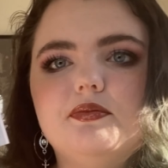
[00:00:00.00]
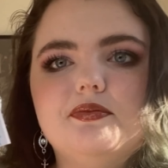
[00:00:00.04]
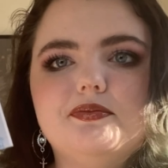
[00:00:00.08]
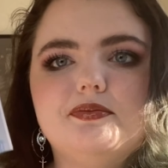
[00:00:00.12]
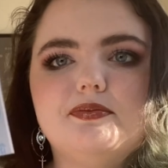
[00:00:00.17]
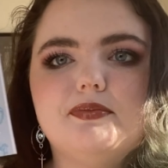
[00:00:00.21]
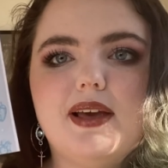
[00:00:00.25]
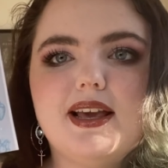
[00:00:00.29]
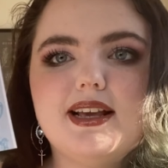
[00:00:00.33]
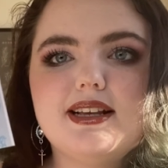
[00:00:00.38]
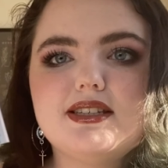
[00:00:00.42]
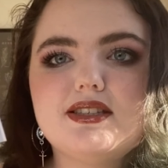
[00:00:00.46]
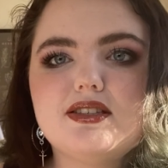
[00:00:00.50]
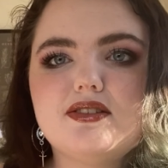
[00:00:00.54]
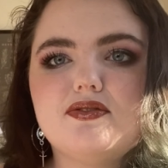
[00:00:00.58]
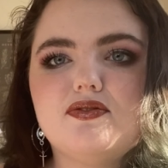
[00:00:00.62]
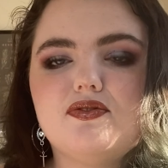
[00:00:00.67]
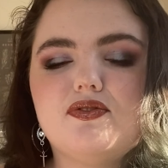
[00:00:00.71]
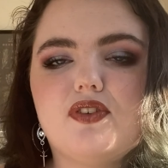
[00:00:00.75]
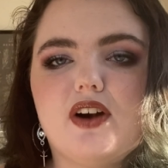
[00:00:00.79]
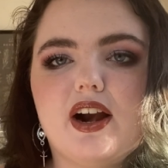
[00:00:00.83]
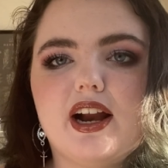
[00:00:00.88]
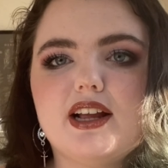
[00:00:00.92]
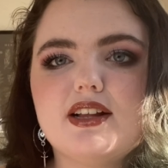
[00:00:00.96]
makes
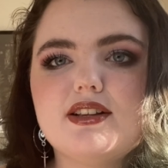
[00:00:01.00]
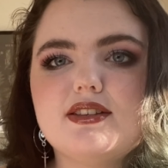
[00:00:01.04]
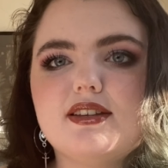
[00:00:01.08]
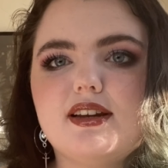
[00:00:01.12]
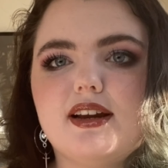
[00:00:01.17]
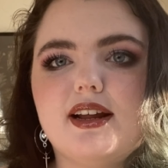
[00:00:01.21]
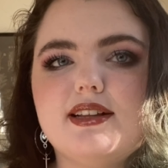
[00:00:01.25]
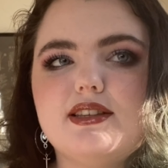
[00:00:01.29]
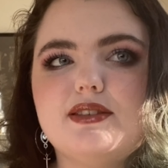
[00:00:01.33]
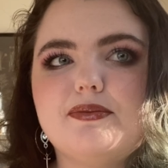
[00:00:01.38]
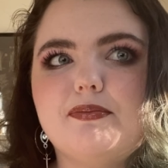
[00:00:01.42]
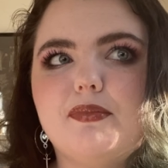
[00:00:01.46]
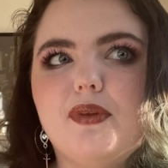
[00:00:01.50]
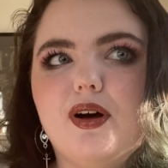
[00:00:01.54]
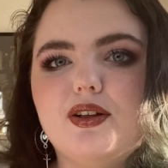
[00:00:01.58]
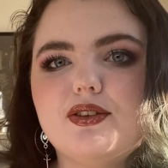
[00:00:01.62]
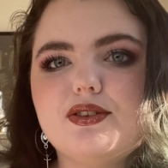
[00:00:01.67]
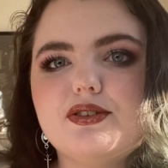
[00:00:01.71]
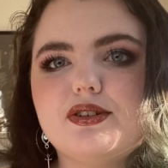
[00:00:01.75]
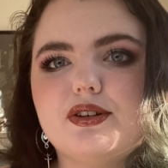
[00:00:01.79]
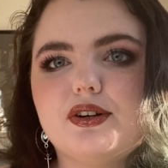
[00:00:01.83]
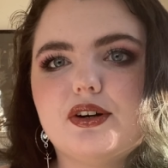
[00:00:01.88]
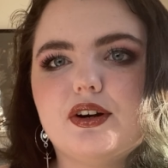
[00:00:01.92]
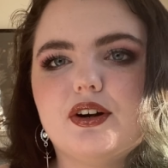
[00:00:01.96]
Frankenstein's
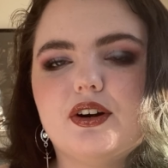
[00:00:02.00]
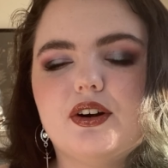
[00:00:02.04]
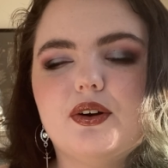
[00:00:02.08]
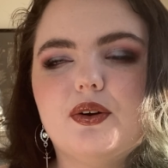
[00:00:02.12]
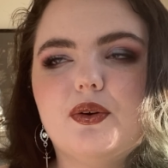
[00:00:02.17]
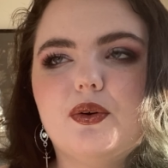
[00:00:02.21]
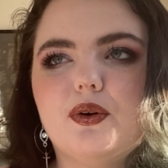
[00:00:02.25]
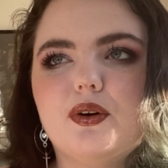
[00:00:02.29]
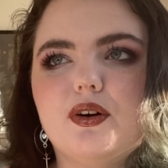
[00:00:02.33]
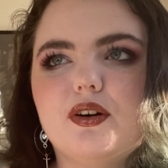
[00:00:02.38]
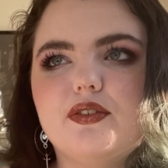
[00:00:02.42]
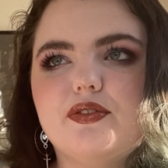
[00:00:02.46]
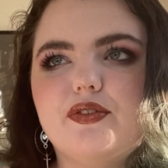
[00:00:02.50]
monster or